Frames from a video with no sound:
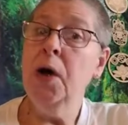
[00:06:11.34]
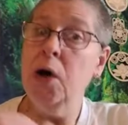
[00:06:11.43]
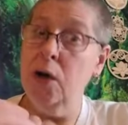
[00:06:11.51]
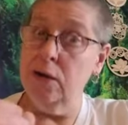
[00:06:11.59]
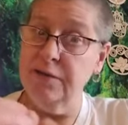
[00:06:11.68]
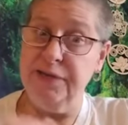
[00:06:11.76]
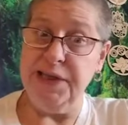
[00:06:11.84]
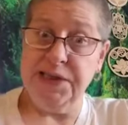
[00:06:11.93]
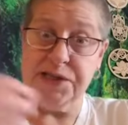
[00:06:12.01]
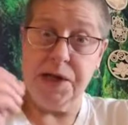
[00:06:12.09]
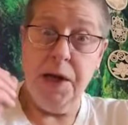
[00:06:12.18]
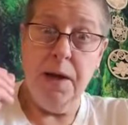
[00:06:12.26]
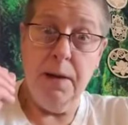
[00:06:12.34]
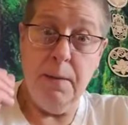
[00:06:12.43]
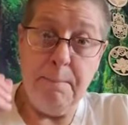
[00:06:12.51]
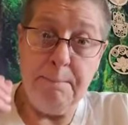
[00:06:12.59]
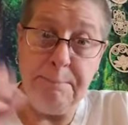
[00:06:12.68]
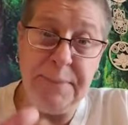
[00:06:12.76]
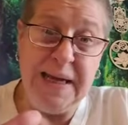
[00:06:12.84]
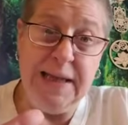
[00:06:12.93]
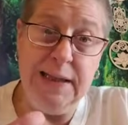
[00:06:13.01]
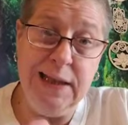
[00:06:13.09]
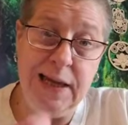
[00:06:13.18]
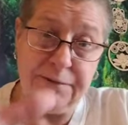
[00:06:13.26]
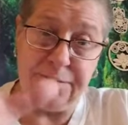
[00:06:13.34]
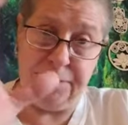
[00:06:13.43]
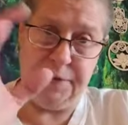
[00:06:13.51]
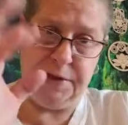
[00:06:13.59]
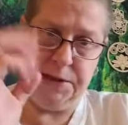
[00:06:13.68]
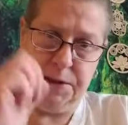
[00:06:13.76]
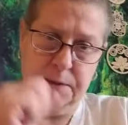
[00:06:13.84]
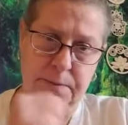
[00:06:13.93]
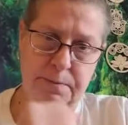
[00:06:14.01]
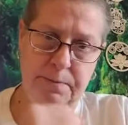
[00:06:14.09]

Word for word: all of these beliefs,